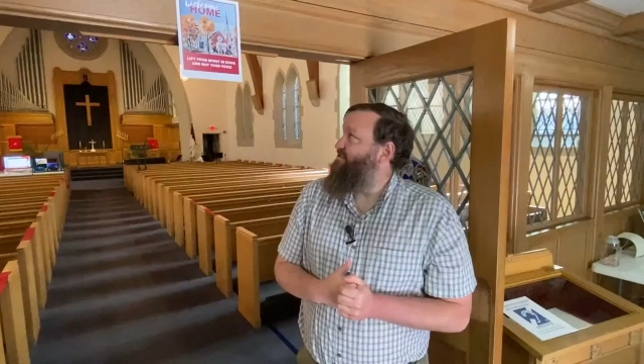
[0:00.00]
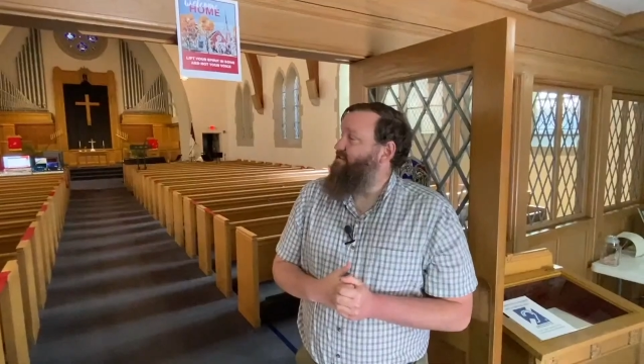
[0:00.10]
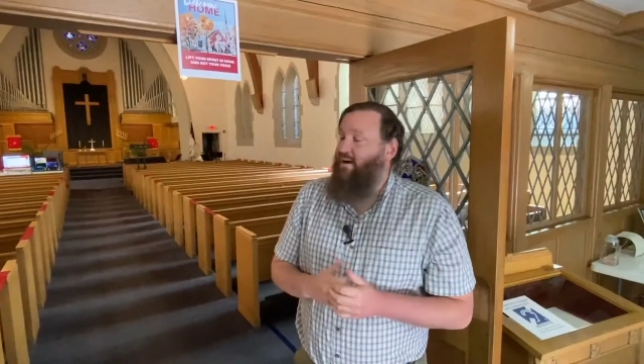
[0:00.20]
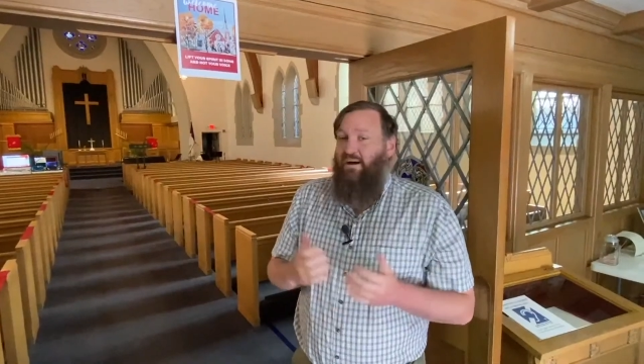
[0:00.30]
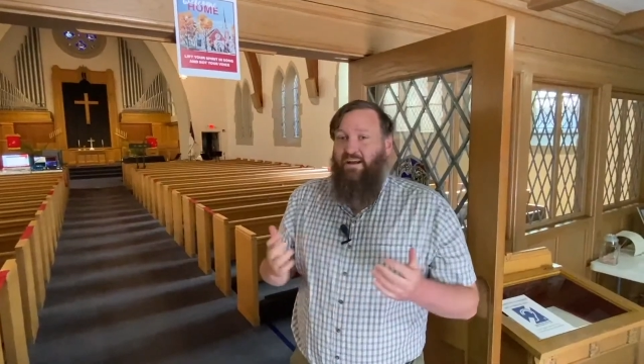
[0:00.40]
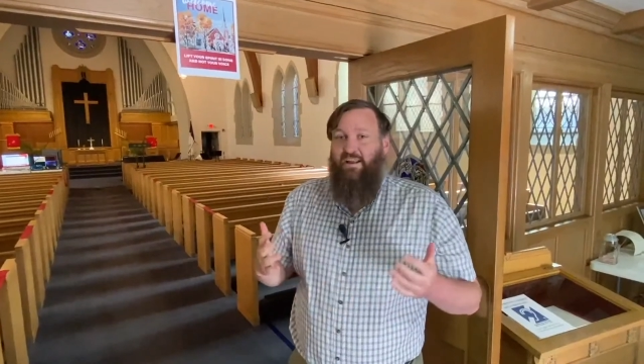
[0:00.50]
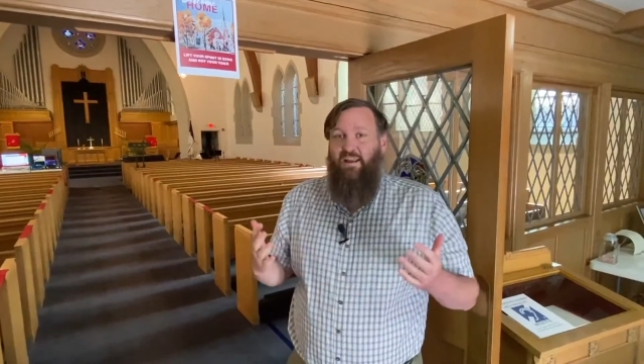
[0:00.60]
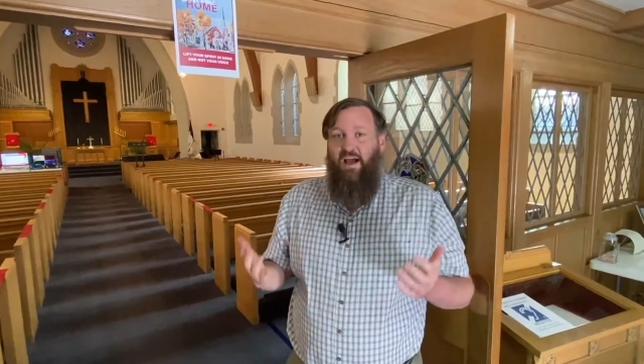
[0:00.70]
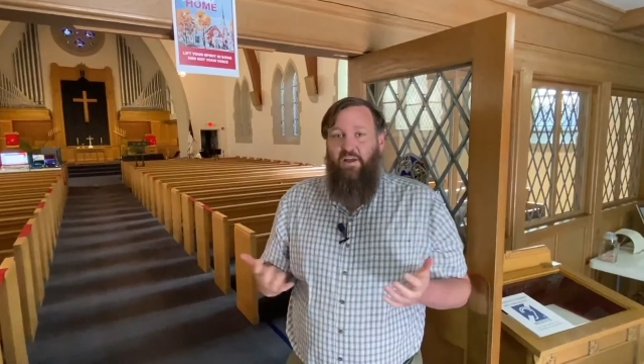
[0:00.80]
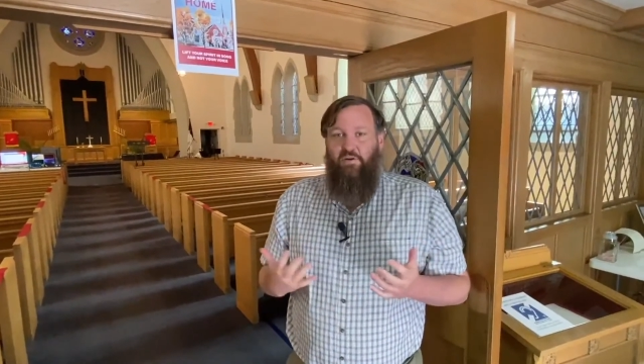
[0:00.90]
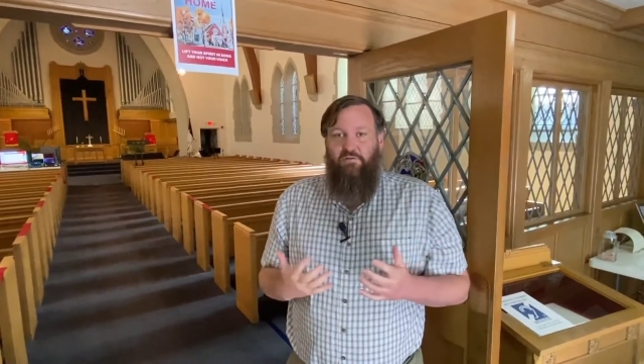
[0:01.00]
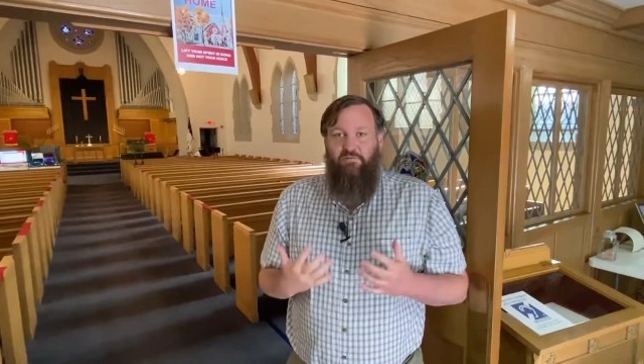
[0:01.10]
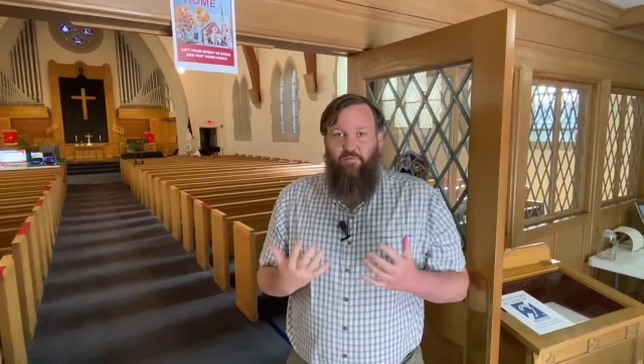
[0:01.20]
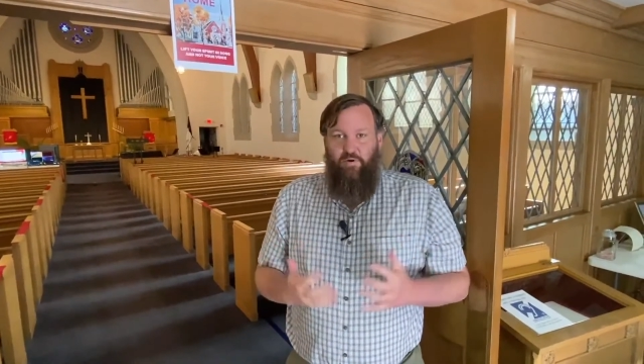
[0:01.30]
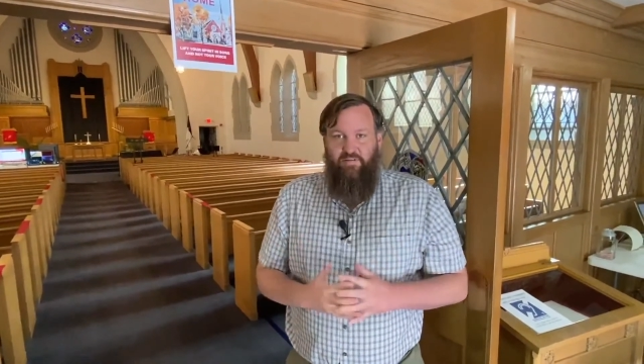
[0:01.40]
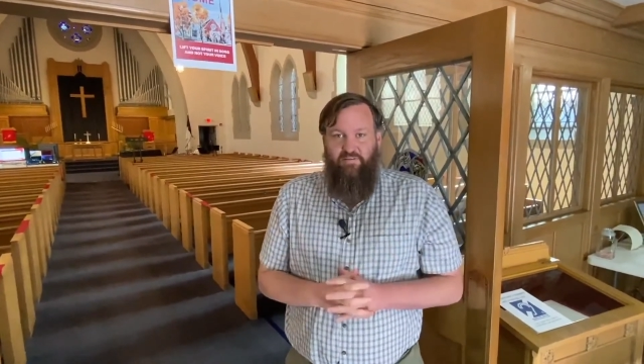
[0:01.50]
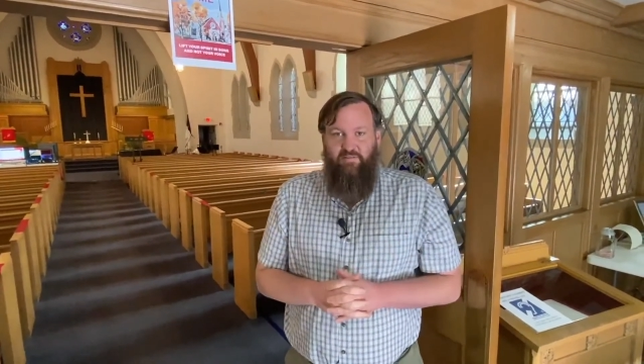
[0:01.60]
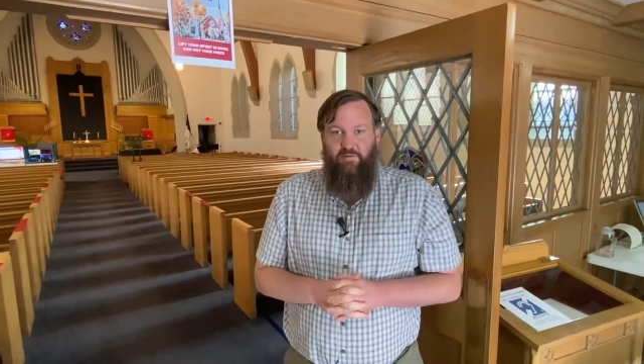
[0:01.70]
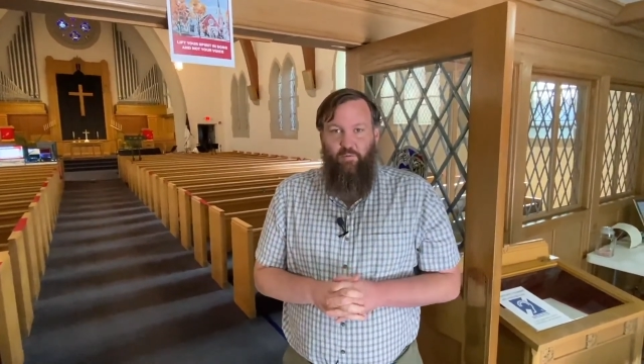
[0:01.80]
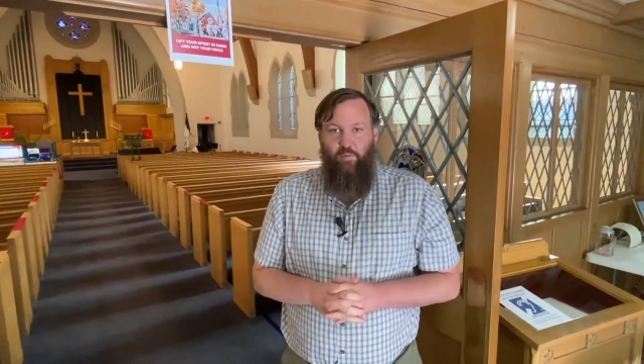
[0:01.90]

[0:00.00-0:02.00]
song and not your voice."